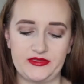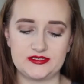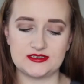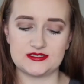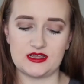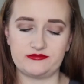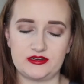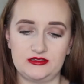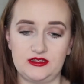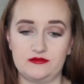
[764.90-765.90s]
This is
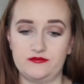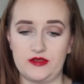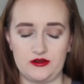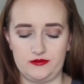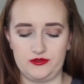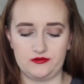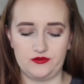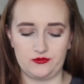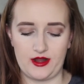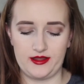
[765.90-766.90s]
definitely a very
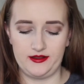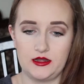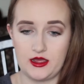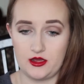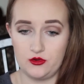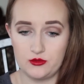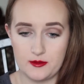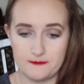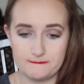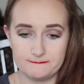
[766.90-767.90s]
beautiful red. And now,
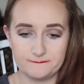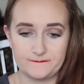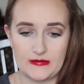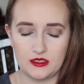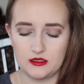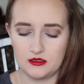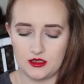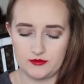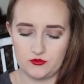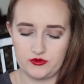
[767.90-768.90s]

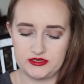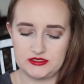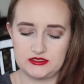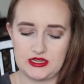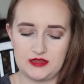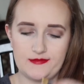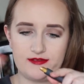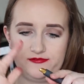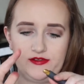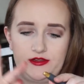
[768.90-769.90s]
I'm going to take
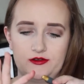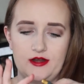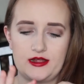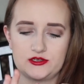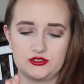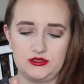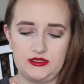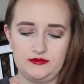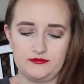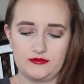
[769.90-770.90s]
my finger
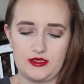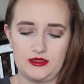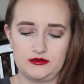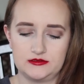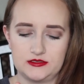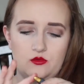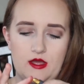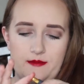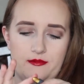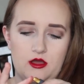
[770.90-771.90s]
actually and
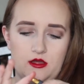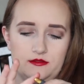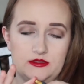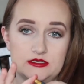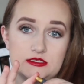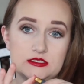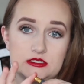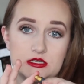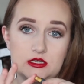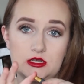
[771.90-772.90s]
wipe on
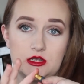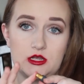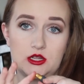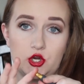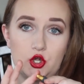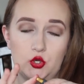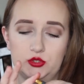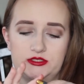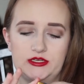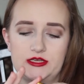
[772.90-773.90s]
this
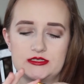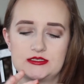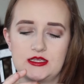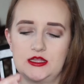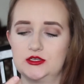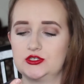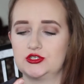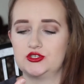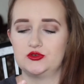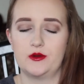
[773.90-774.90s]
goldness
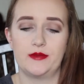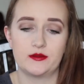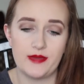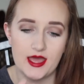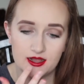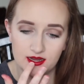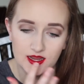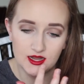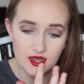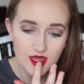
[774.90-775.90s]
and do a bit of
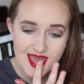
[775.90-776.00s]
patting in.